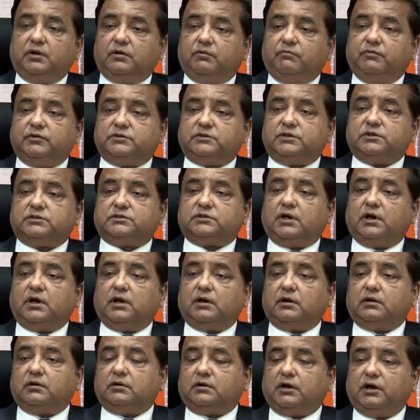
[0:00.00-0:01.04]
which is
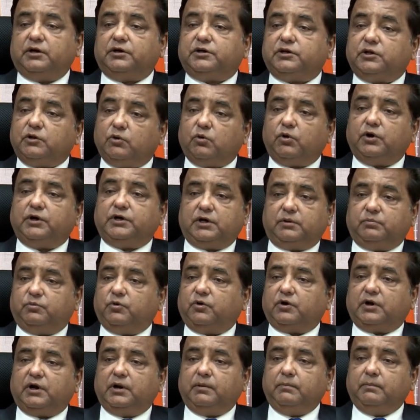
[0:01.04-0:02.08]
a country-oriented
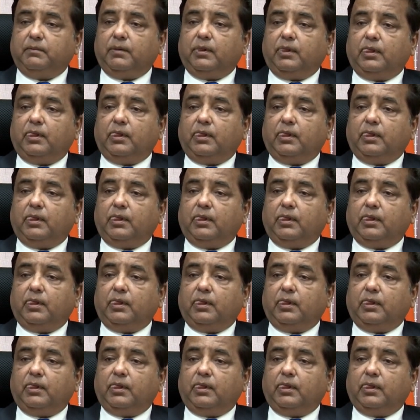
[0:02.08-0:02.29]
program.